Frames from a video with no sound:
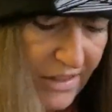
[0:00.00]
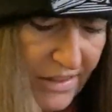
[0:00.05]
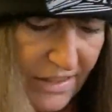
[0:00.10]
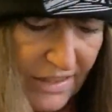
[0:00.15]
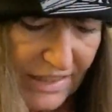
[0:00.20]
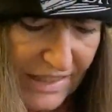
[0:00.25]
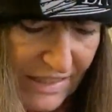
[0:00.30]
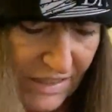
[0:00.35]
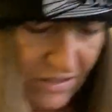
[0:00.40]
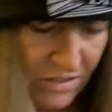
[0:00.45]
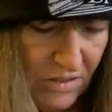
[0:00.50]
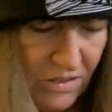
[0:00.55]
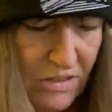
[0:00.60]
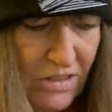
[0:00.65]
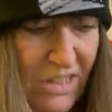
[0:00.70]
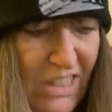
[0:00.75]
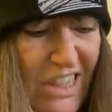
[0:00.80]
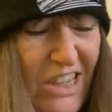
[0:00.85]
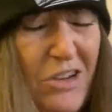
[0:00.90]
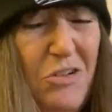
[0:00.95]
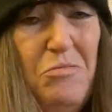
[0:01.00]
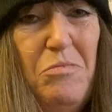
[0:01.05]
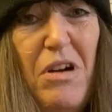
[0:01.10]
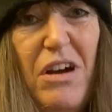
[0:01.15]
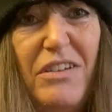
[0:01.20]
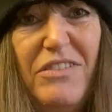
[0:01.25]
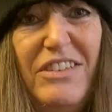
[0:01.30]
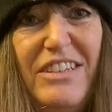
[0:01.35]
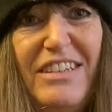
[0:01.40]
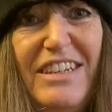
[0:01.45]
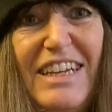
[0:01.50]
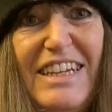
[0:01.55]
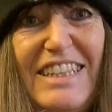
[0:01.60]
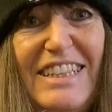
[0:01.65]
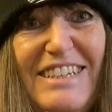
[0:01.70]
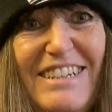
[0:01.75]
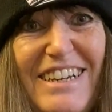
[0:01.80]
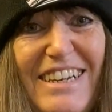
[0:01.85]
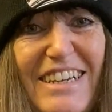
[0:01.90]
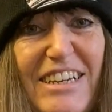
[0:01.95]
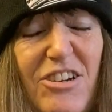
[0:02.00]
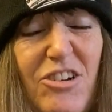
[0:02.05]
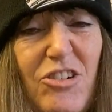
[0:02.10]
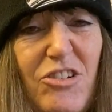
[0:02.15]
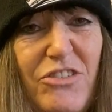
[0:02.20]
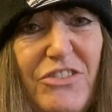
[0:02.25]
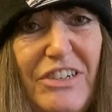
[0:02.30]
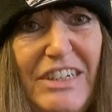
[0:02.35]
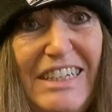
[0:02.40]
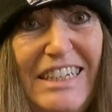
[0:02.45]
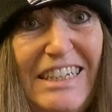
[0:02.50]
think I might have to take the tank off.